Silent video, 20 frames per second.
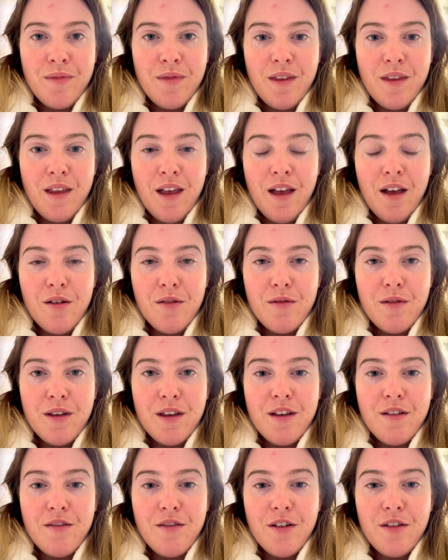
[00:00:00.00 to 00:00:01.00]
Now we
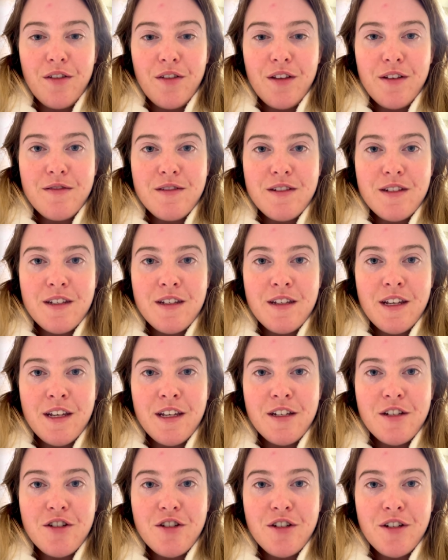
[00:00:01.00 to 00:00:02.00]
give our love to
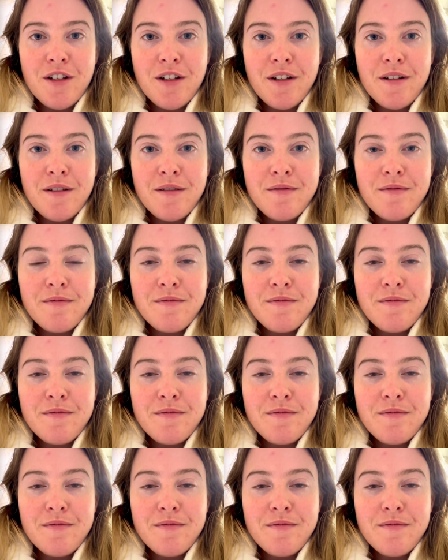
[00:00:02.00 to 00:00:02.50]
nature,